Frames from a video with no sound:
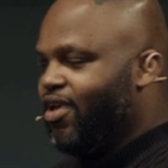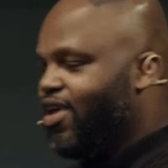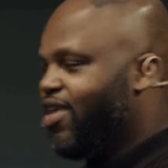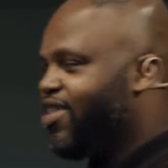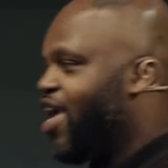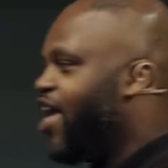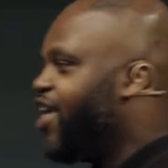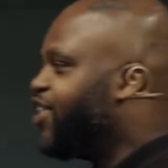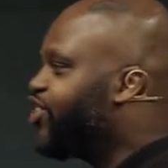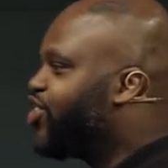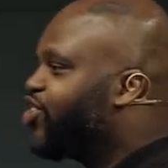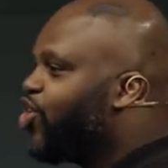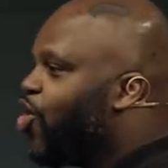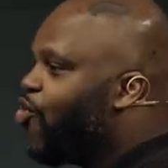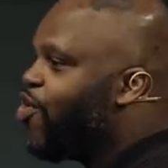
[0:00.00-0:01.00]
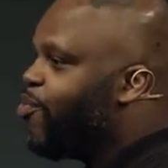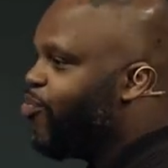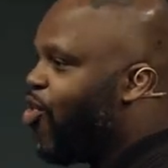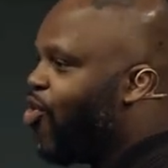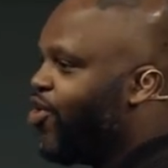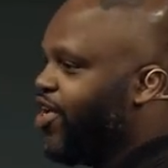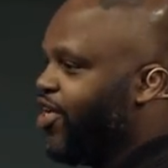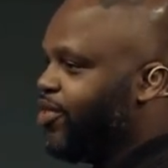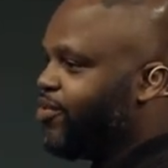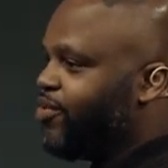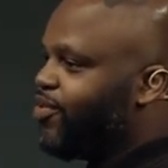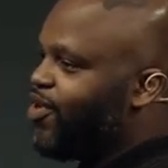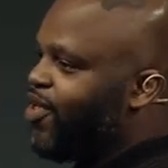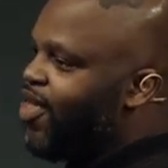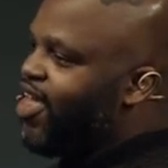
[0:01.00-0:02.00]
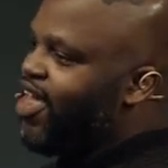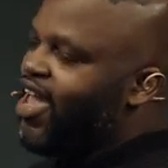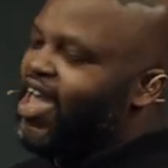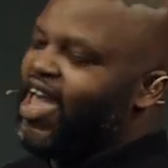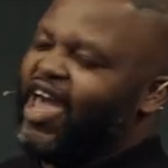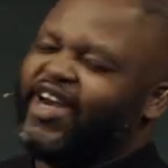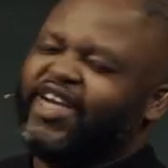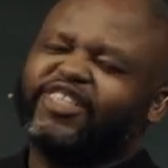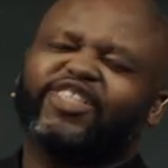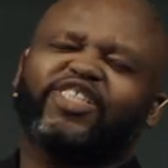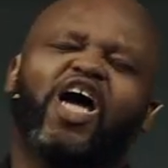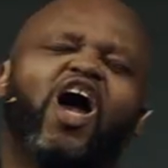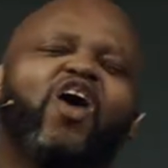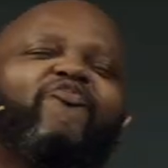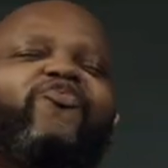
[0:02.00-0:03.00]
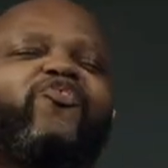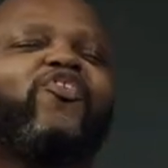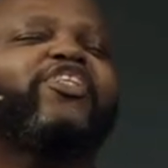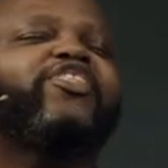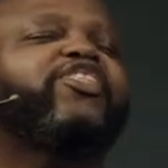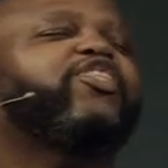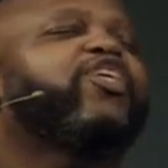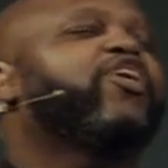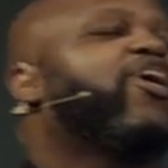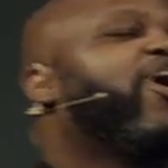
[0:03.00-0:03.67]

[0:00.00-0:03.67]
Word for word: That is so important. And it's time for us to